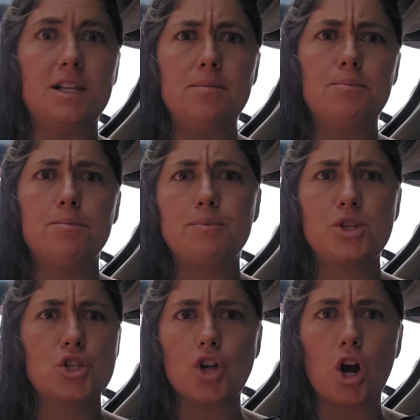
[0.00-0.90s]
deep
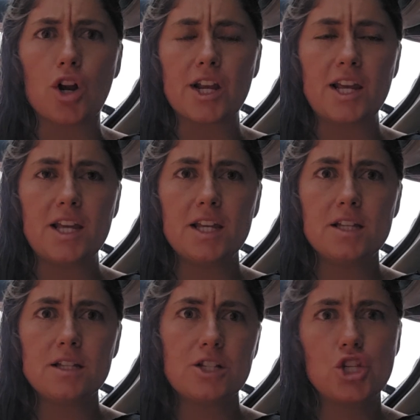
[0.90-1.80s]

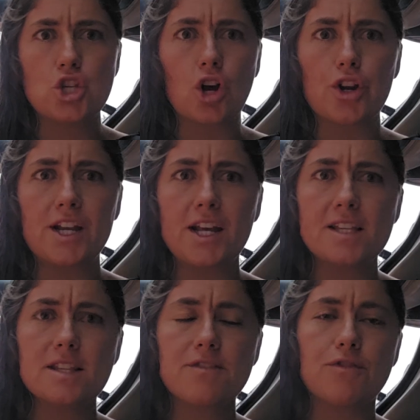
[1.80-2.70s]

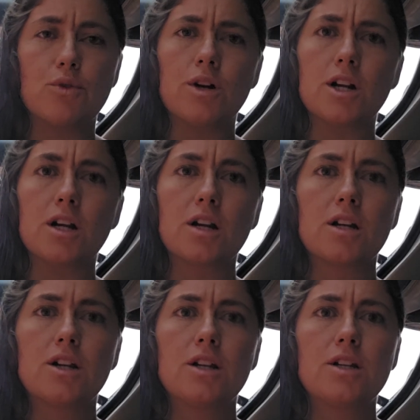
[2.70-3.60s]
sorriness for
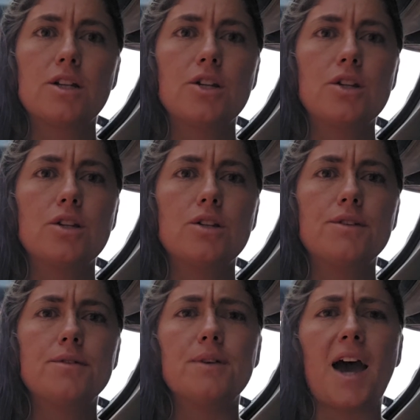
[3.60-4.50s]

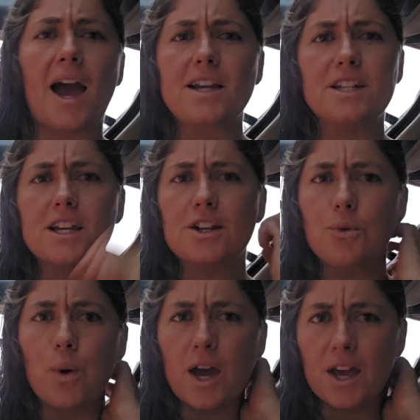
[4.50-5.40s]
acting in
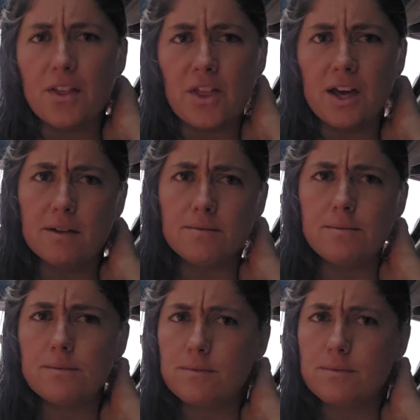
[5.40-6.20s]
a way that